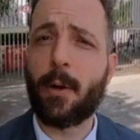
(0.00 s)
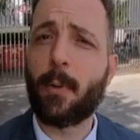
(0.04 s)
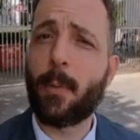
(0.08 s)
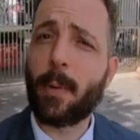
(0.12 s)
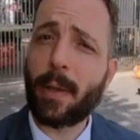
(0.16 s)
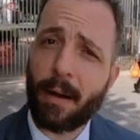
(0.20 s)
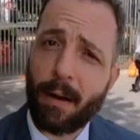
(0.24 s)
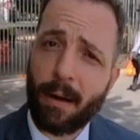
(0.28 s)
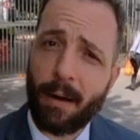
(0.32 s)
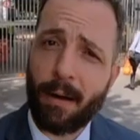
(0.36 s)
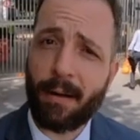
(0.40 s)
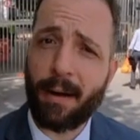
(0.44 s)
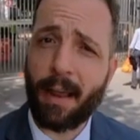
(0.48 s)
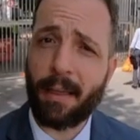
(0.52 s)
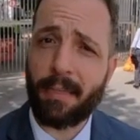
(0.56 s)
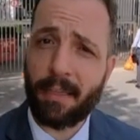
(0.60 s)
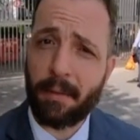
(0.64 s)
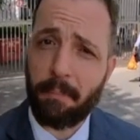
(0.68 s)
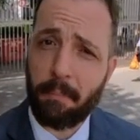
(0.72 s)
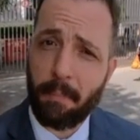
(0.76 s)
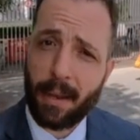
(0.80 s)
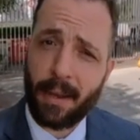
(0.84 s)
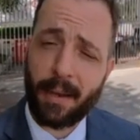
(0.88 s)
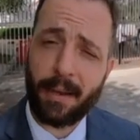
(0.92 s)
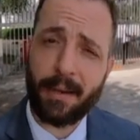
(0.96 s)
here we are at
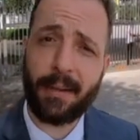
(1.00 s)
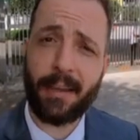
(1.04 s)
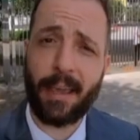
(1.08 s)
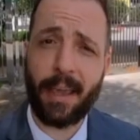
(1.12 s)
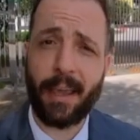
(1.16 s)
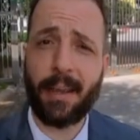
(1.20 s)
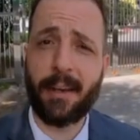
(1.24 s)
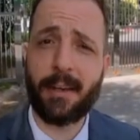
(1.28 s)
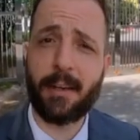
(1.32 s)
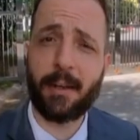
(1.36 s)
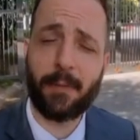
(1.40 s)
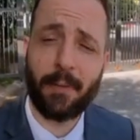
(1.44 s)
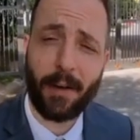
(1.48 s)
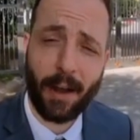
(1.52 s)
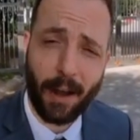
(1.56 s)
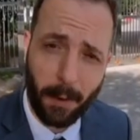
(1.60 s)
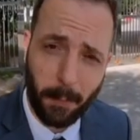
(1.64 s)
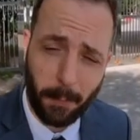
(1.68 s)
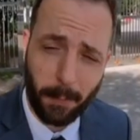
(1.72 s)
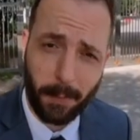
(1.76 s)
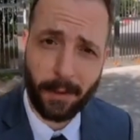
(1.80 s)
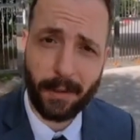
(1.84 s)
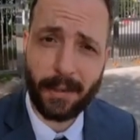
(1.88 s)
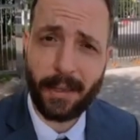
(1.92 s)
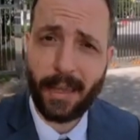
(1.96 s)
the main gate of
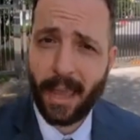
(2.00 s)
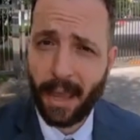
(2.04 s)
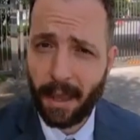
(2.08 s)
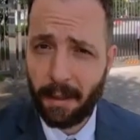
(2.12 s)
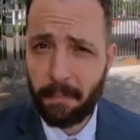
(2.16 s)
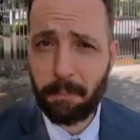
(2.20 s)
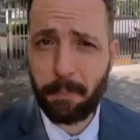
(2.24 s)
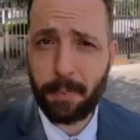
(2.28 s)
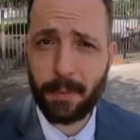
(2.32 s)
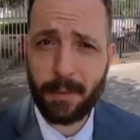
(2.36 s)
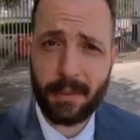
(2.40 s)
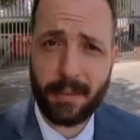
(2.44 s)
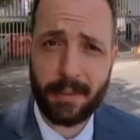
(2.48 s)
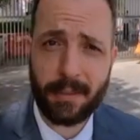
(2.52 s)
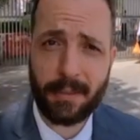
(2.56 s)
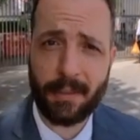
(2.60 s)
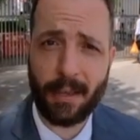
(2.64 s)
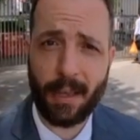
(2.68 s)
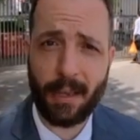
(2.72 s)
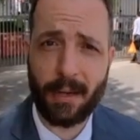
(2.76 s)
our campus,